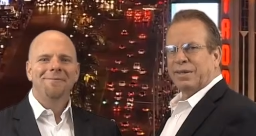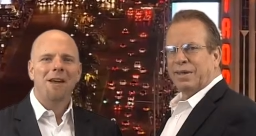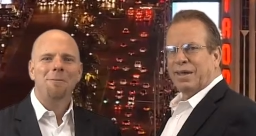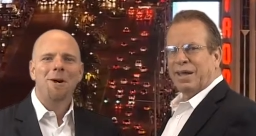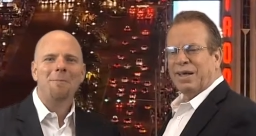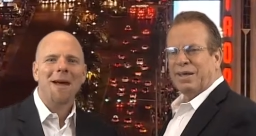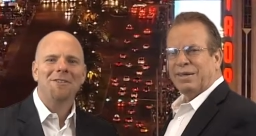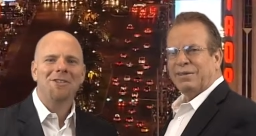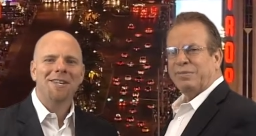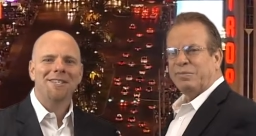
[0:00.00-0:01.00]
Speaker 1: Hey, everybody,
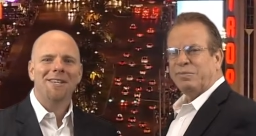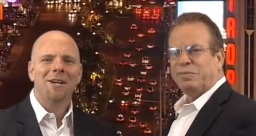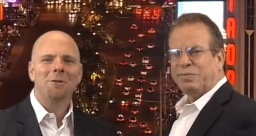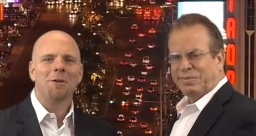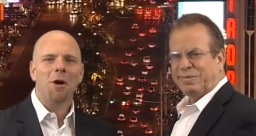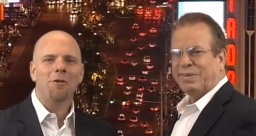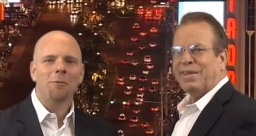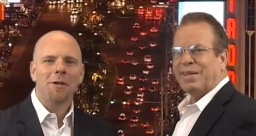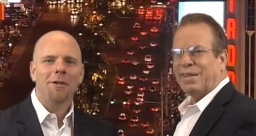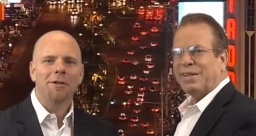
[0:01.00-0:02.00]
Matt and JC here with the
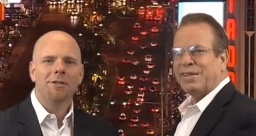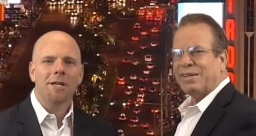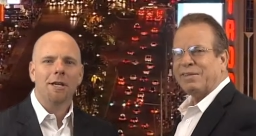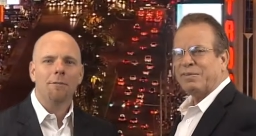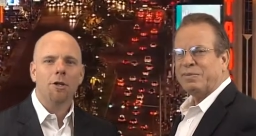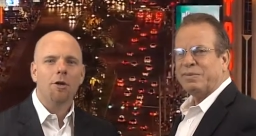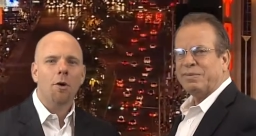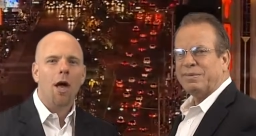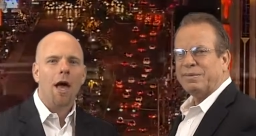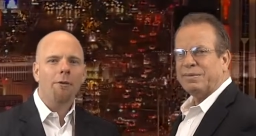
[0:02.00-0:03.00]
Melvin Peters team. You
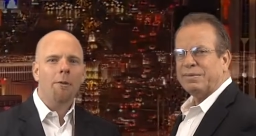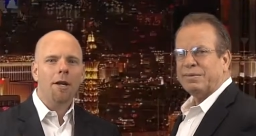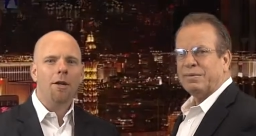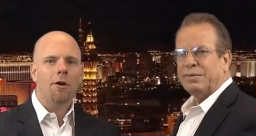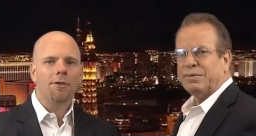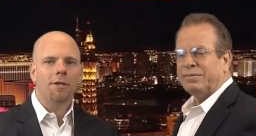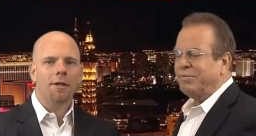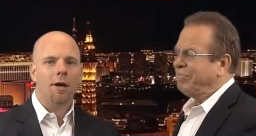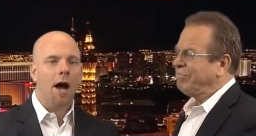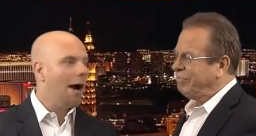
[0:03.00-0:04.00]
know, everybody knows
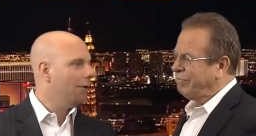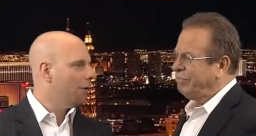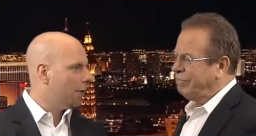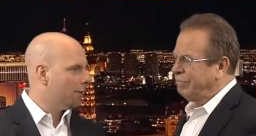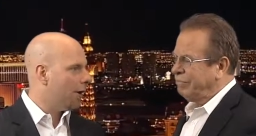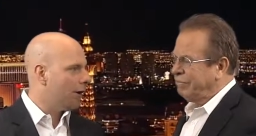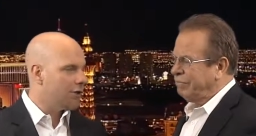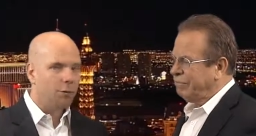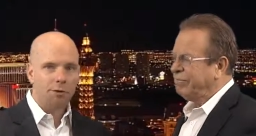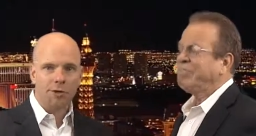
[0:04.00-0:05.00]
that the High Roller
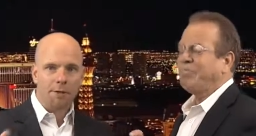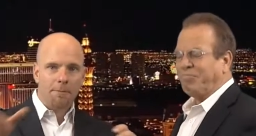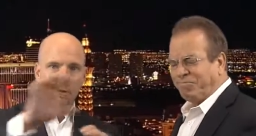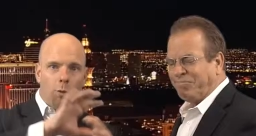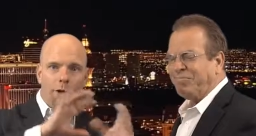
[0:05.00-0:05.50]
Project, which is the big